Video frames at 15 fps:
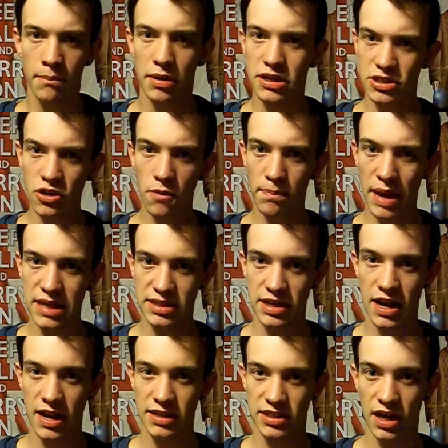But it's not based
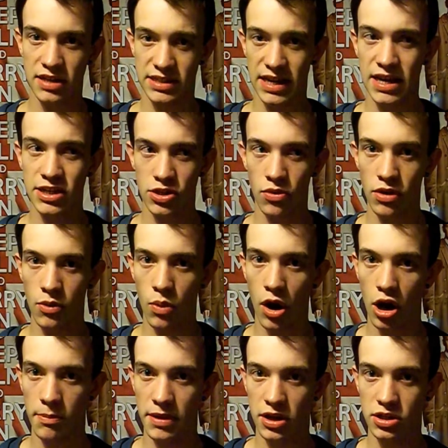on any science, it is only a
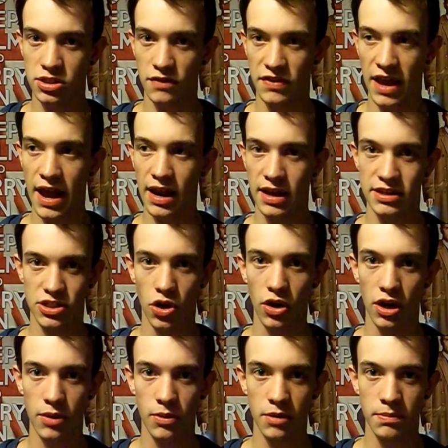worry because of the A-list
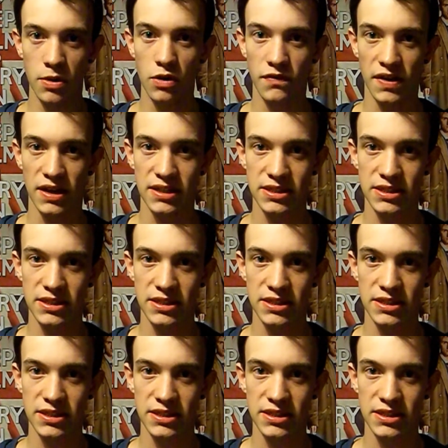Hollywood movies.